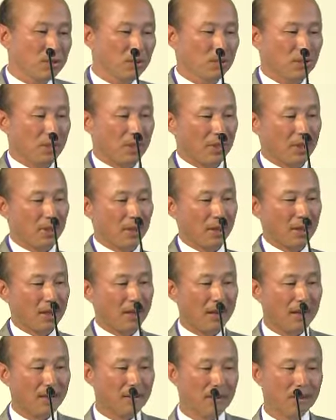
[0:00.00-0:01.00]
so that they
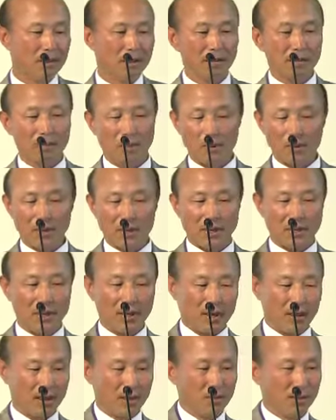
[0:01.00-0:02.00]
can play
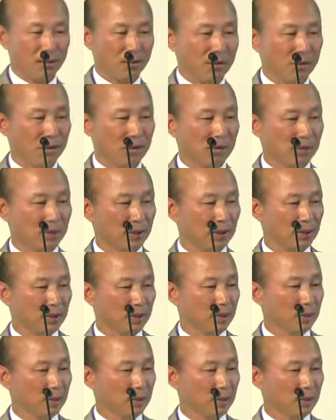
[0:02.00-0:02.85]
at schools.